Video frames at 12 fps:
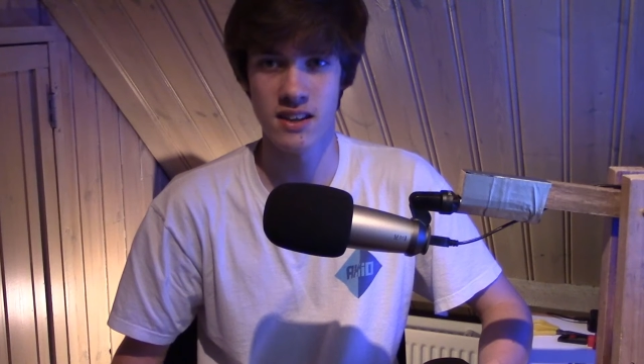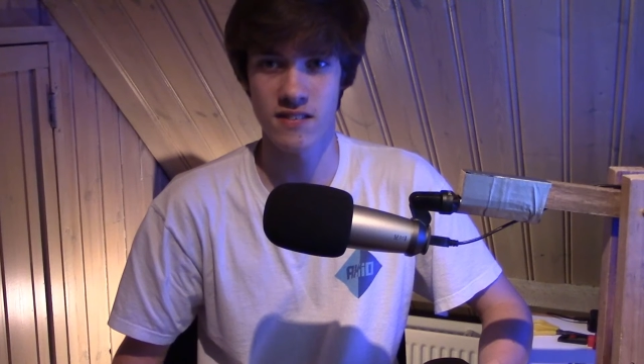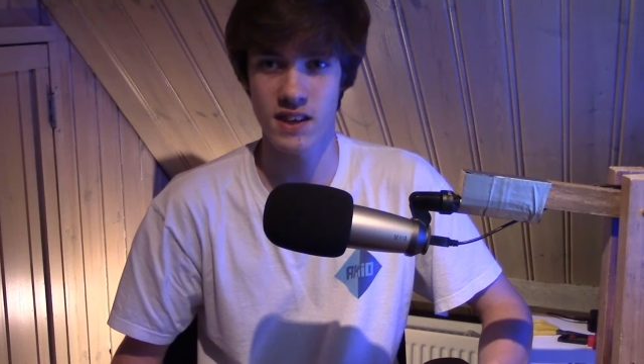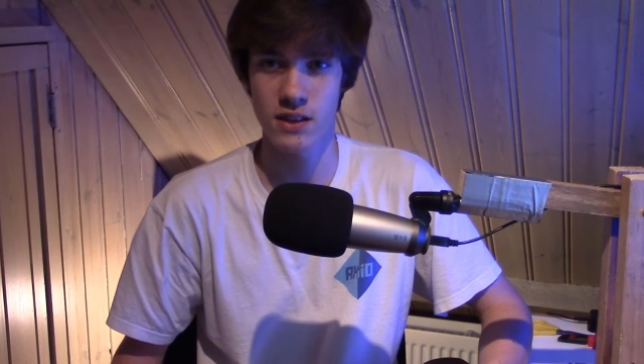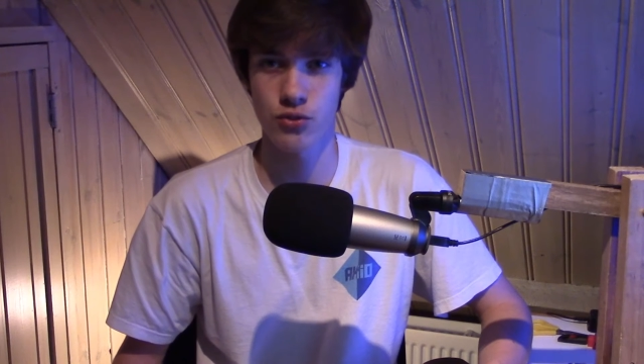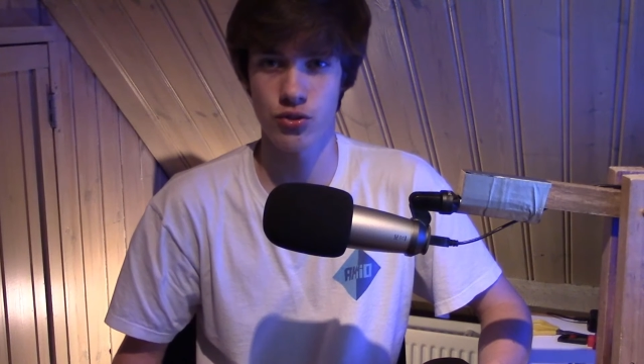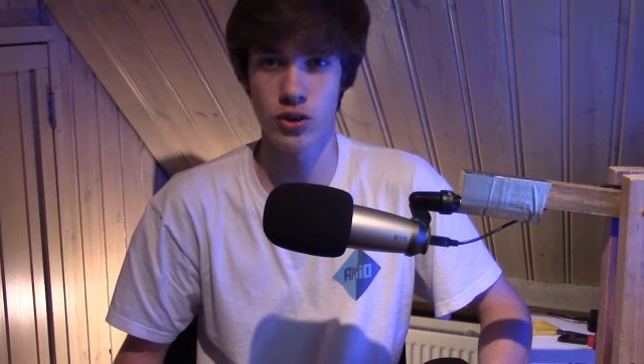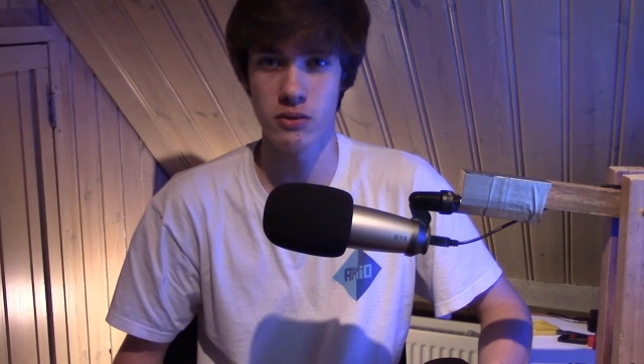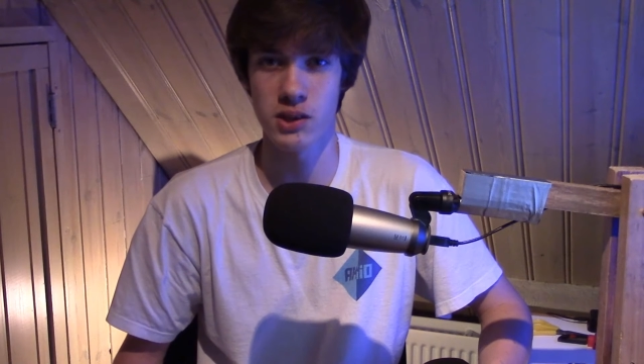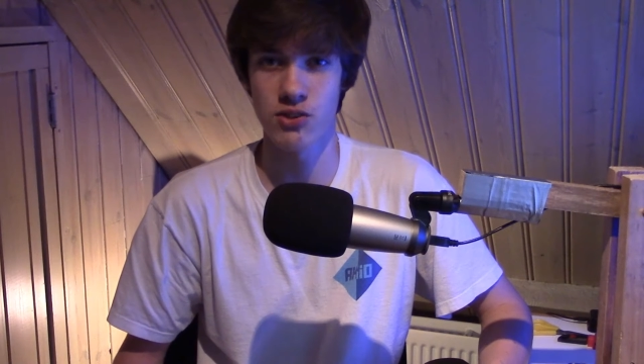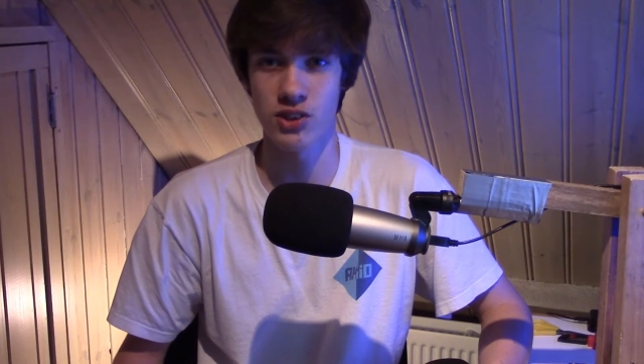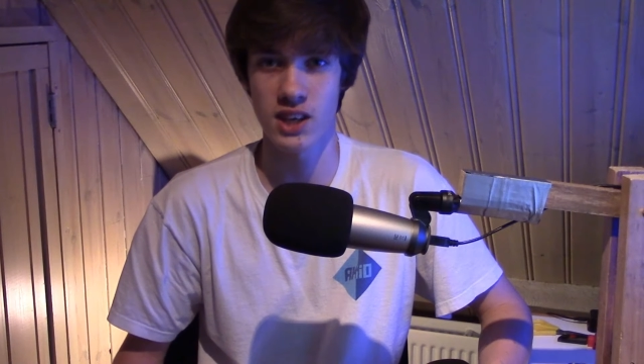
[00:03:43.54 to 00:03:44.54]
that's
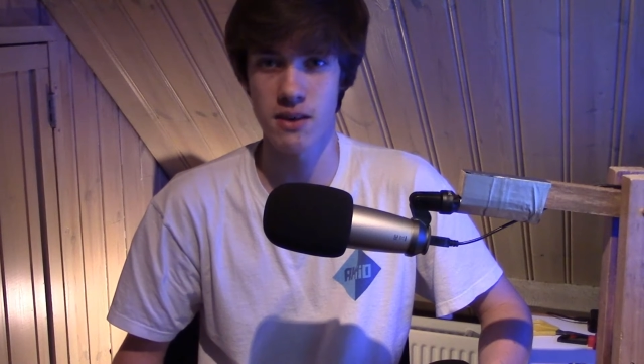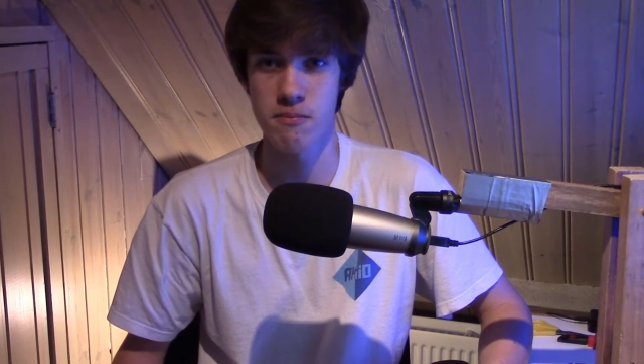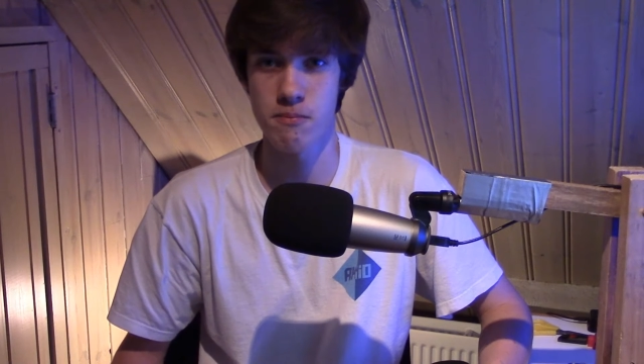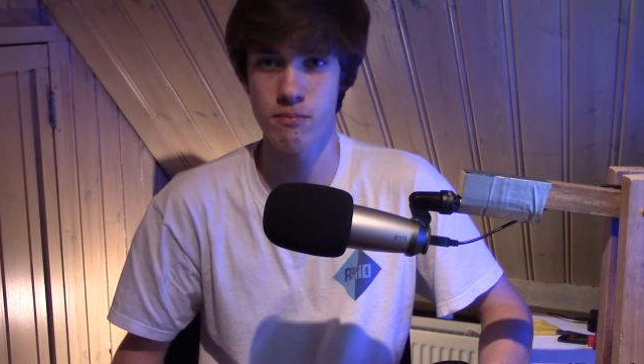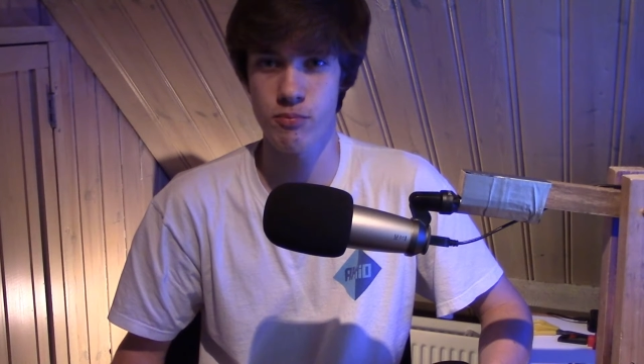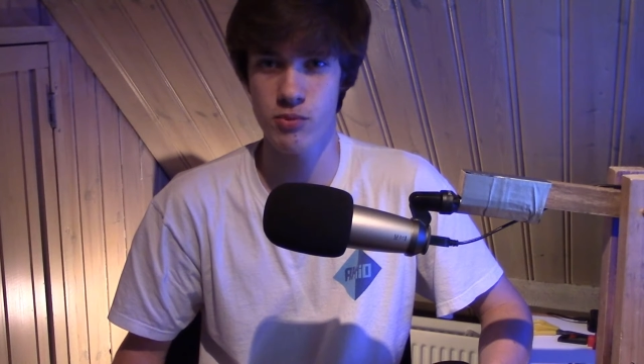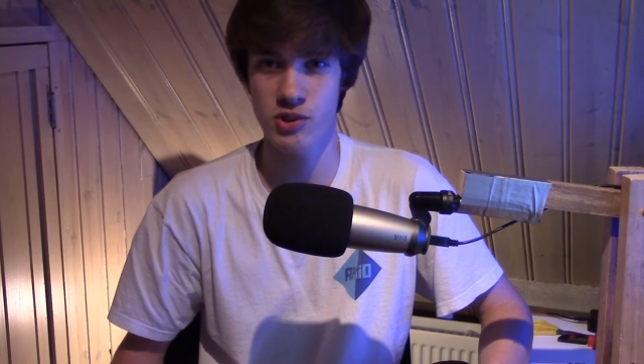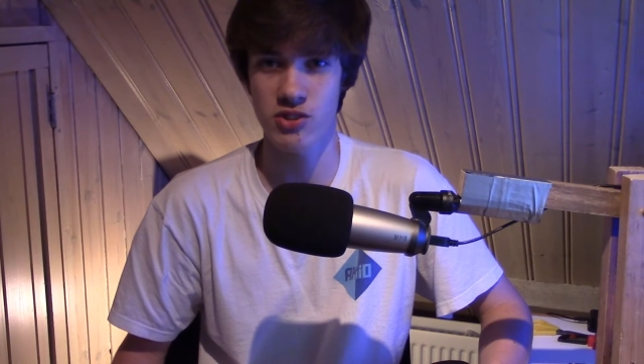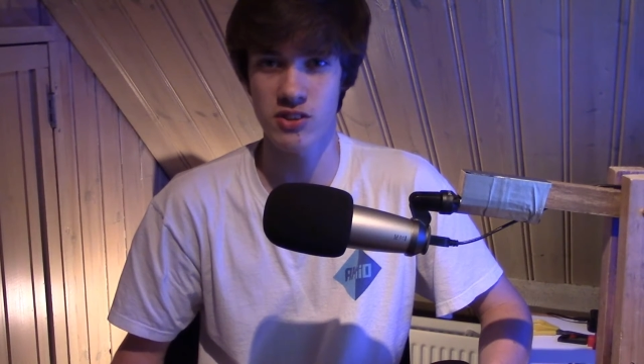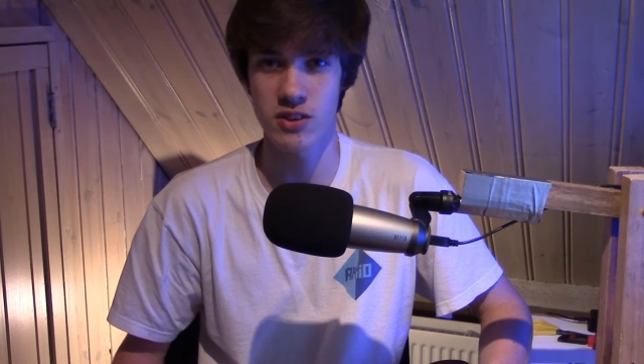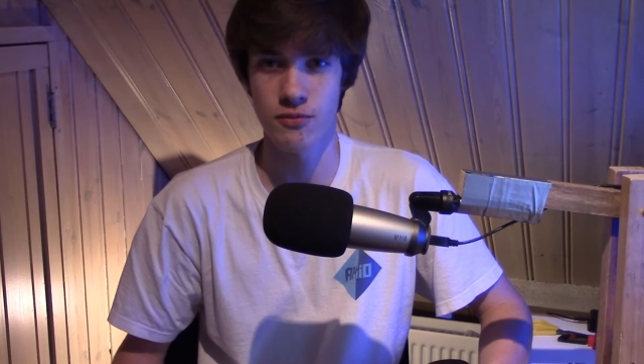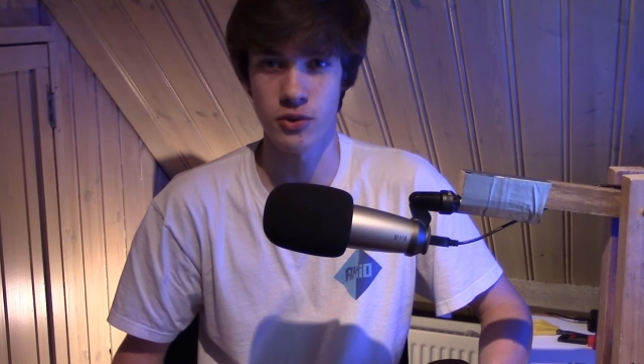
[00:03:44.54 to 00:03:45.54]
going to get
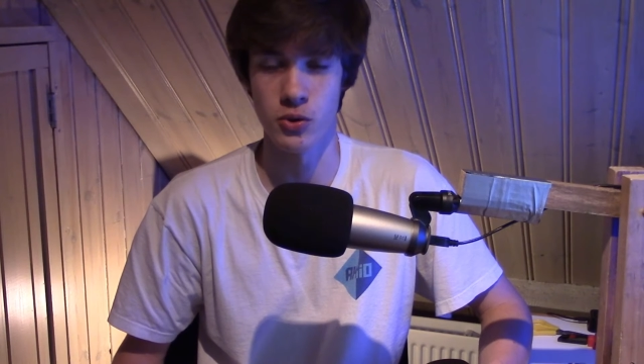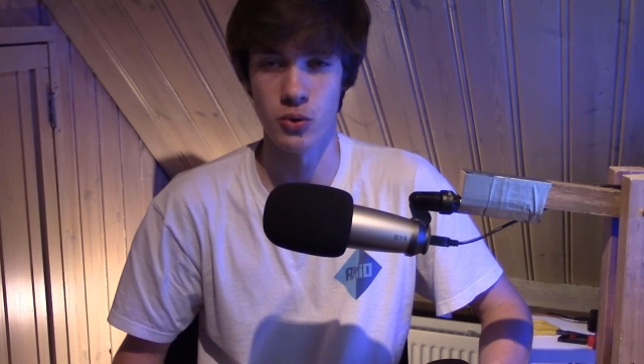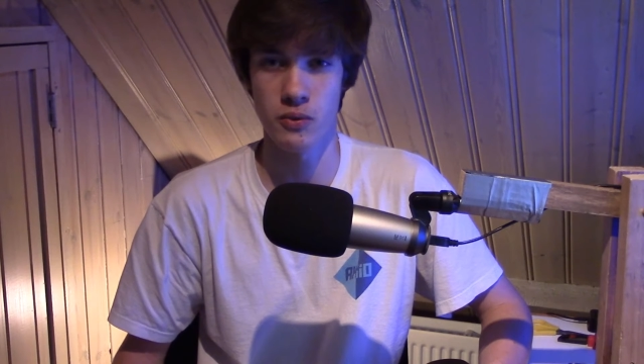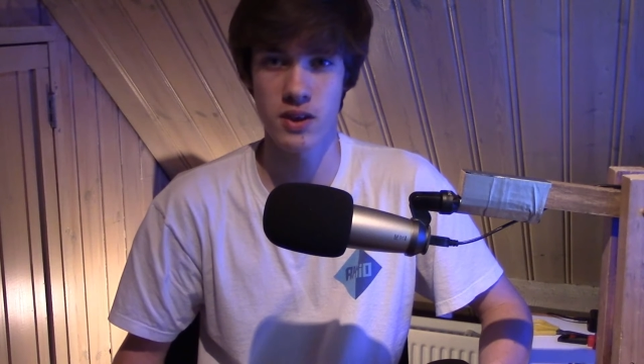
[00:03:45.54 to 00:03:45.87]
pretty difficult.